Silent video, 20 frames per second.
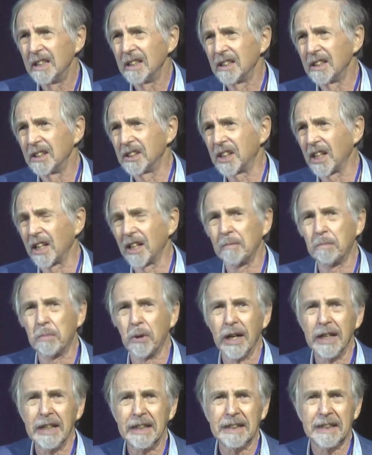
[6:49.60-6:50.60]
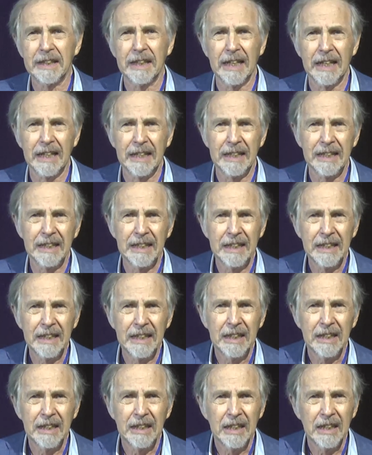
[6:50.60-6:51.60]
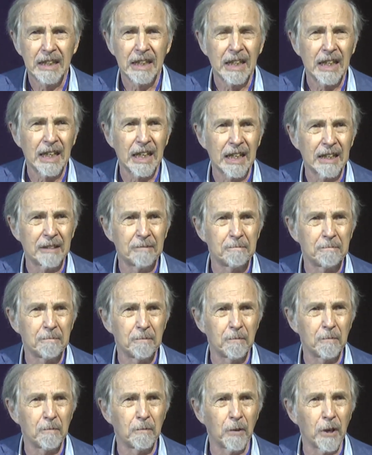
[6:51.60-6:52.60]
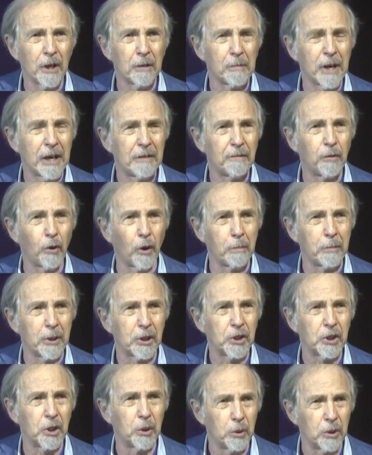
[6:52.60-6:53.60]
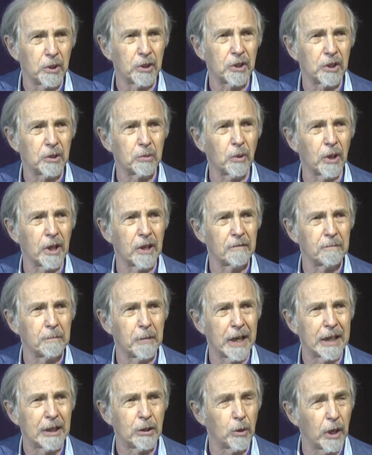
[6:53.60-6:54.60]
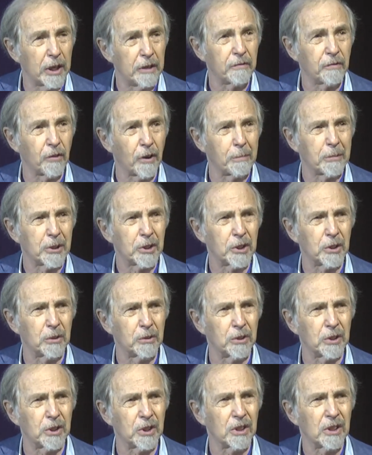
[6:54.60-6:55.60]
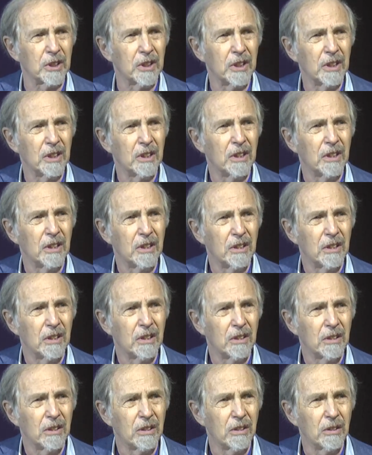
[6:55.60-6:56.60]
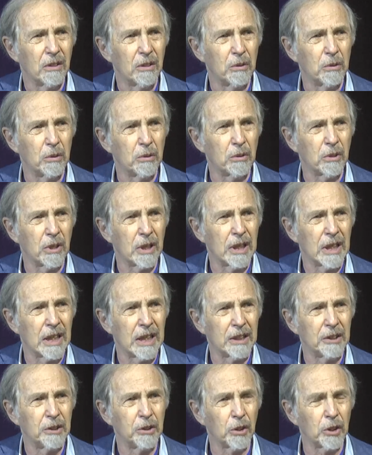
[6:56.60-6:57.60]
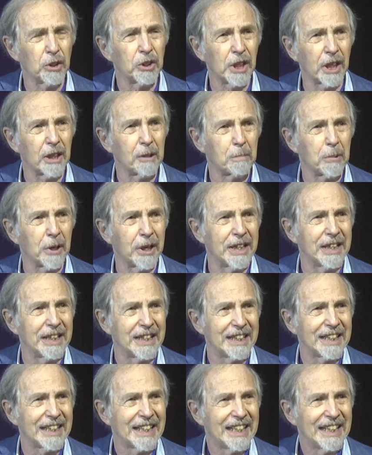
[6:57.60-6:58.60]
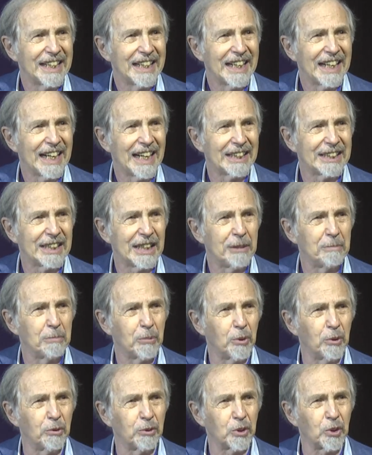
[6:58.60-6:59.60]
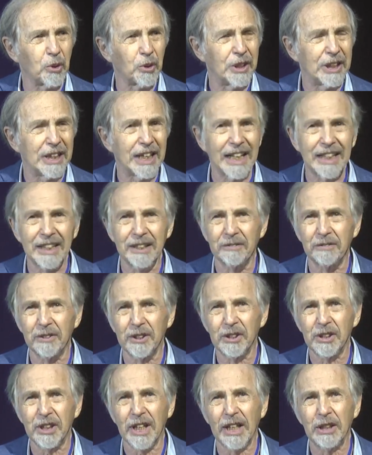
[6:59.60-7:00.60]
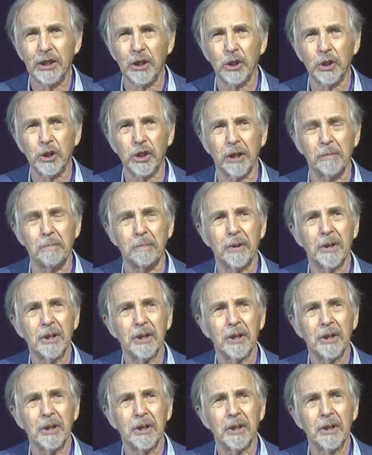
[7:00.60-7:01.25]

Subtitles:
to celebrate one of my former students, one of my great former students, who you're celebrating as he moves toward the end of his tenureship